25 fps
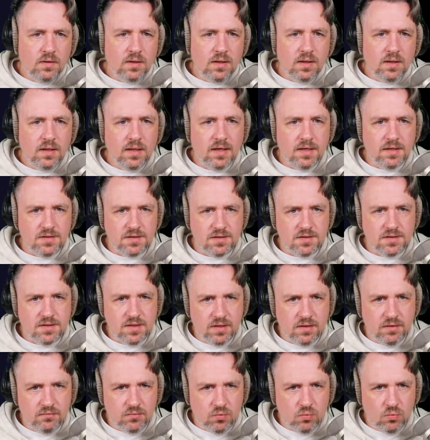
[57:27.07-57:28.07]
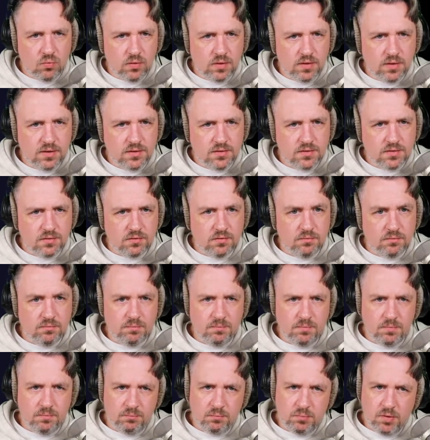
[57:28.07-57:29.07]
as a set of coordinates, or
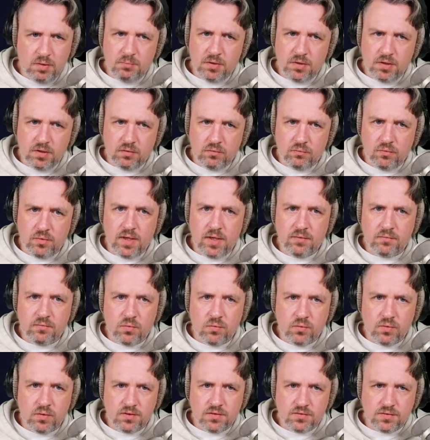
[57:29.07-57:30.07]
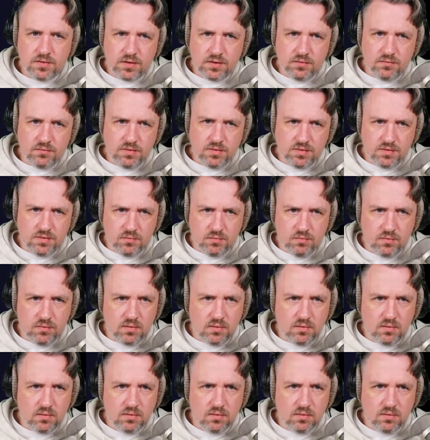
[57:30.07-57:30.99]
probably an array of coordinates, so I can do these in order.